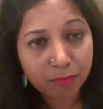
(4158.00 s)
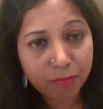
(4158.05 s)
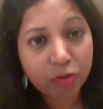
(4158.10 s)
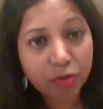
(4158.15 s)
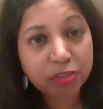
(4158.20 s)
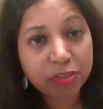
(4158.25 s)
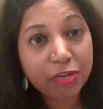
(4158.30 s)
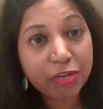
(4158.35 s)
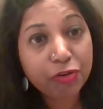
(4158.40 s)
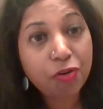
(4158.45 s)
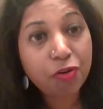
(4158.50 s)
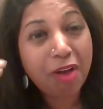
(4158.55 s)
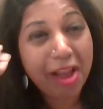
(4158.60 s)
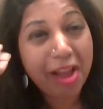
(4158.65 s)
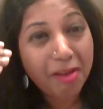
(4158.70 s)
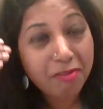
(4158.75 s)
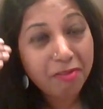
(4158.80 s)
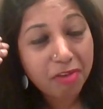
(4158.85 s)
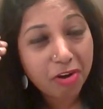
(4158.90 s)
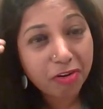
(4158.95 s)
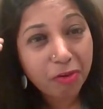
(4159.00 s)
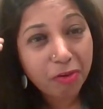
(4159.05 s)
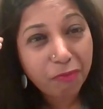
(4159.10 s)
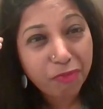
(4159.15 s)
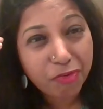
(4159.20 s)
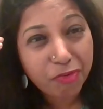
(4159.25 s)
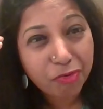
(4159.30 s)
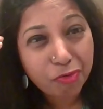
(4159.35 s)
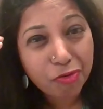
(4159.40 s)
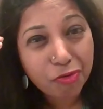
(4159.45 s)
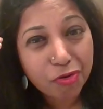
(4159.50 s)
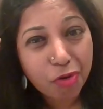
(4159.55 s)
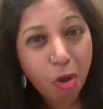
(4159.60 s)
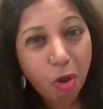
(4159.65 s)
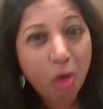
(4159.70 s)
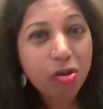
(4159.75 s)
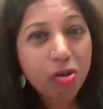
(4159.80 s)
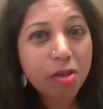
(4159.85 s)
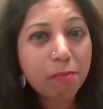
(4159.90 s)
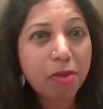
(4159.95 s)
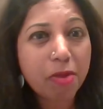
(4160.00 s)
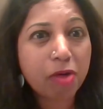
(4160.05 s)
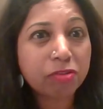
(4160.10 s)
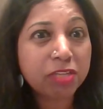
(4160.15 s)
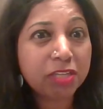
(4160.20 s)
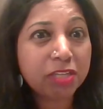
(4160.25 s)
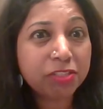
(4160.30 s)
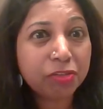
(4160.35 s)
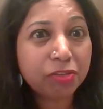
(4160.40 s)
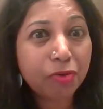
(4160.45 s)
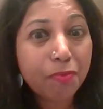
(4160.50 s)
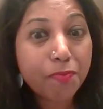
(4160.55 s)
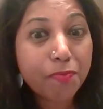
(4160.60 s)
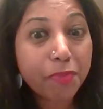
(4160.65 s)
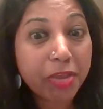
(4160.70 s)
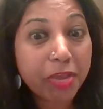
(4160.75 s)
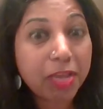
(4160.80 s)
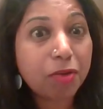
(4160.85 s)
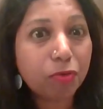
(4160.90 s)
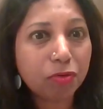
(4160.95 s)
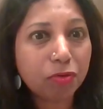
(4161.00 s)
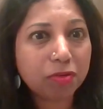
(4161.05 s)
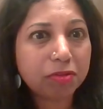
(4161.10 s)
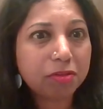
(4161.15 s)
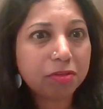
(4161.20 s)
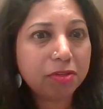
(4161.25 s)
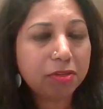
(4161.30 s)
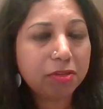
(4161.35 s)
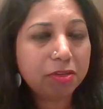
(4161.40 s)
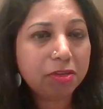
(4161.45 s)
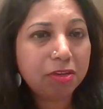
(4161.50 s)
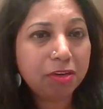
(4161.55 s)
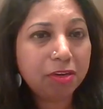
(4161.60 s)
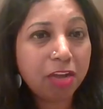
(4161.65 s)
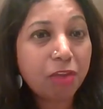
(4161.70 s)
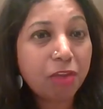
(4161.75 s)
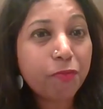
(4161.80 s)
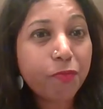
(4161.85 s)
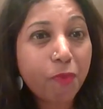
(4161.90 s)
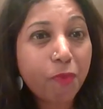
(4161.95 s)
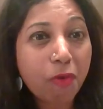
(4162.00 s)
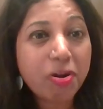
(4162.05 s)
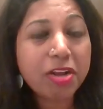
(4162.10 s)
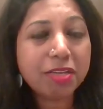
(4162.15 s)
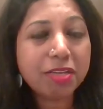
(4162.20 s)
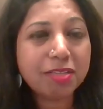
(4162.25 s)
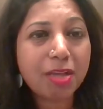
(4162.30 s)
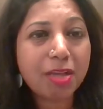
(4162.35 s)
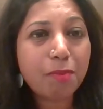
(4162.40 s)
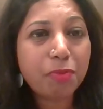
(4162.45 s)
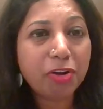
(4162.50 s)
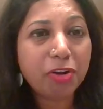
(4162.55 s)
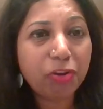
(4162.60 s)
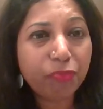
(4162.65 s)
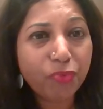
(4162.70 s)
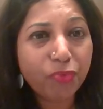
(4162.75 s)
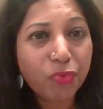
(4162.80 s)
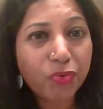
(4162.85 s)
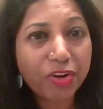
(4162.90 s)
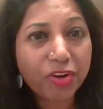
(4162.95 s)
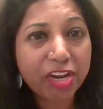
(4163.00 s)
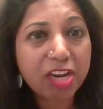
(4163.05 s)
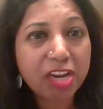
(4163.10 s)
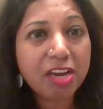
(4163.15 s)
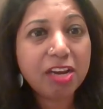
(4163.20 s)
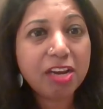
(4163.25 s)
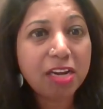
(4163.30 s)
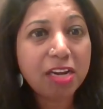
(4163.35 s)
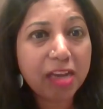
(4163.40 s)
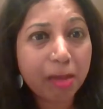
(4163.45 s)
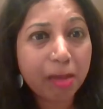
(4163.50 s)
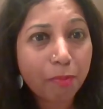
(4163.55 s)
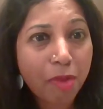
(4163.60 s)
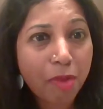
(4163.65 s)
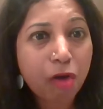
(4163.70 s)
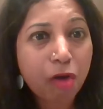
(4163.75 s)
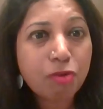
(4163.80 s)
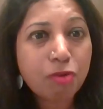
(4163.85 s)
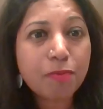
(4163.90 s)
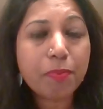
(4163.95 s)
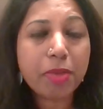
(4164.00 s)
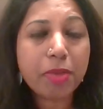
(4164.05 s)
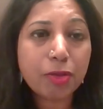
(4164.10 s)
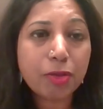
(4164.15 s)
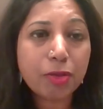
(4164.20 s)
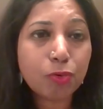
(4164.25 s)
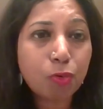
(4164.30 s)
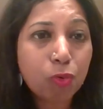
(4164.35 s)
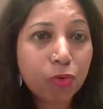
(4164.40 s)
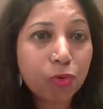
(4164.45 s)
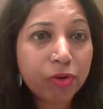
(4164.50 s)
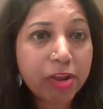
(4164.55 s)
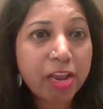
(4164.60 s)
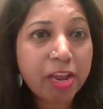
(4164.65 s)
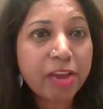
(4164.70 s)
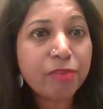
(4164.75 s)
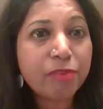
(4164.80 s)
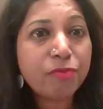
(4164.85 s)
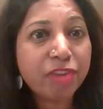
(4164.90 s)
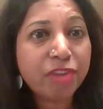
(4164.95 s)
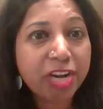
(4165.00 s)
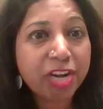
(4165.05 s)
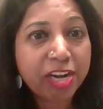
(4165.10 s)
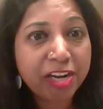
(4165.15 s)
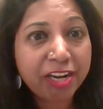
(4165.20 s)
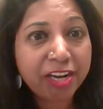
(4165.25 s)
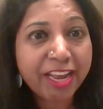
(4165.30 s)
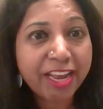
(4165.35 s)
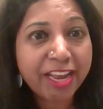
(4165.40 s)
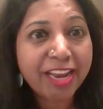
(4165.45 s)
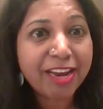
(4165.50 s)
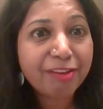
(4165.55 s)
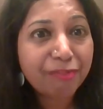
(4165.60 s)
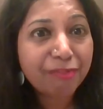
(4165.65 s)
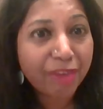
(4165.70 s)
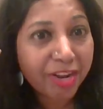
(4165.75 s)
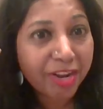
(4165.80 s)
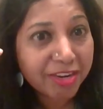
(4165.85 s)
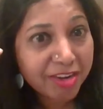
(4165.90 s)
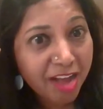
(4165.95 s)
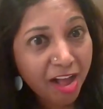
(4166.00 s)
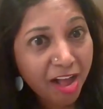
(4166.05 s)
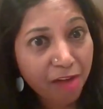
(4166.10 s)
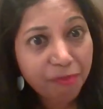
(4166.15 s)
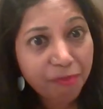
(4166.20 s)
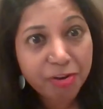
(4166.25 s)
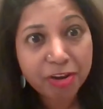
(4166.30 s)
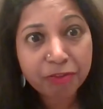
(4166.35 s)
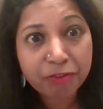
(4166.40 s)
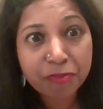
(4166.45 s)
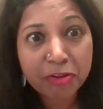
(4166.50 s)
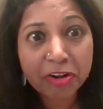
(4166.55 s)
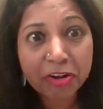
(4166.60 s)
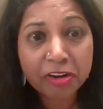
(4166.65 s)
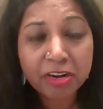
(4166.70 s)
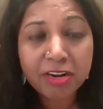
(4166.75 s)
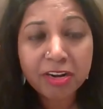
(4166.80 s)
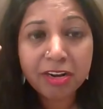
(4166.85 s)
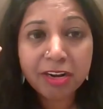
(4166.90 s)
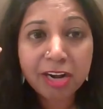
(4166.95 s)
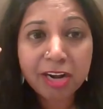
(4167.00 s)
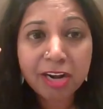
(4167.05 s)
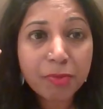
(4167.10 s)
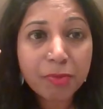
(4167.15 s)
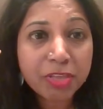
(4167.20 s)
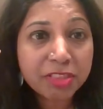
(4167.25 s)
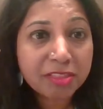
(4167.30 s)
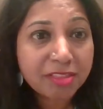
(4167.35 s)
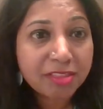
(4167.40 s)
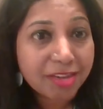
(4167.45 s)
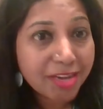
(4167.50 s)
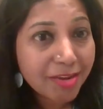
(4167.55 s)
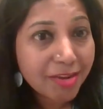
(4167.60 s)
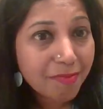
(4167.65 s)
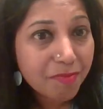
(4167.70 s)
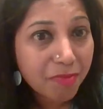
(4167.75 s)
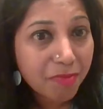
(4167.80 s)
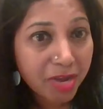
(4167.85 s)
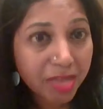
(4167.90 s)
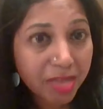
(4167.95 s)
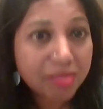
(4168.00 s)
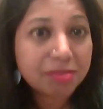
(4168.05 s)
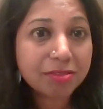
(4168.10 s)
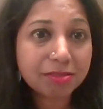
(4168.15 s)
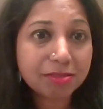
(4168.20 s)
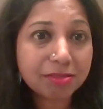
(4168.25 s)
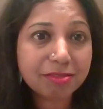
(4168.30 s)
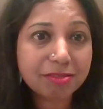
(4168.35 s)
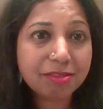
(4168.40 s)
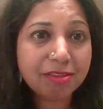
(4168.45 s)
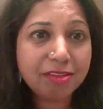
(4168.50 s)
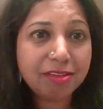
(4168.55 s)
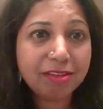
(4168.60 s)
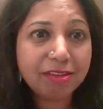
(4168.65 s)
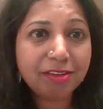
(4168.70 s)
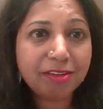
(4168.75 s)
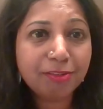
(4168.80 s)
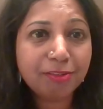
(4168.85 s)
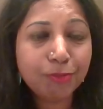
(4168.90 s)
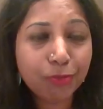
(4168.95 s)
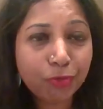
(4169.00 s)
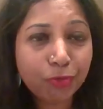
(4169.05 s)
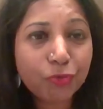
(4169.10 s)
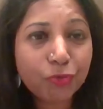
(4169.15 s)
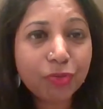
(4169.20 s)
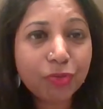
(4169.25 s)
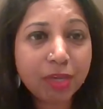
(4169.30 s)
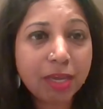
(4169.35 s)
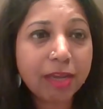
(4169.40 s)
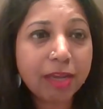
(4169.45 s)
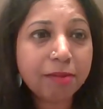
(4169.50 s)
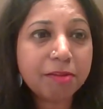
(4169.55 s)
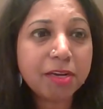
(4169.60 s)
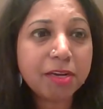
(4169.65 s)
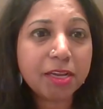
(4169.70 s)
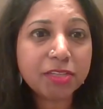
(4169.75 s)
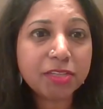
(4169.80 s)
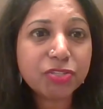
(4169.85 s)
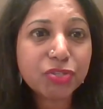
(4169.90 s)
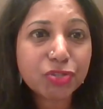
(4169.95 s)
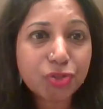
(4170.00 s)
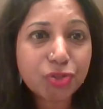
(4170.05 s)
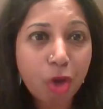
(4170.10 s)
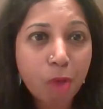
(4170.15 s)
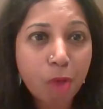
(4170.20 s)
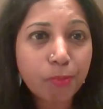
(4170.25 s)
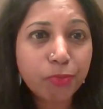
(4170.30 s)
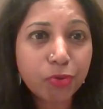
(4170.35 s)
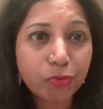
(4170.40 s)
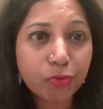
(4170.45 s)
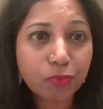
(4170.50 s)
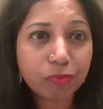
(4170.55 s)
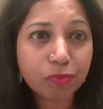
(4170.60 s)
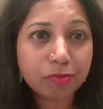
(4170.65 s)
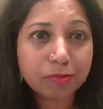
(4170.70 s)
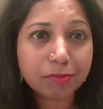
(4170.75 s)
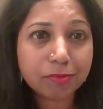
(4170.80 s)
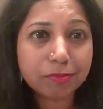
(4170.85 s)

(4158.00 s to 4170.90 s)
Because then you have a lot of to talk about that, you know, payroll. Like, for example, if you read about payroll every day, 1 hour for coming 3 months, do you think anyone can stop you?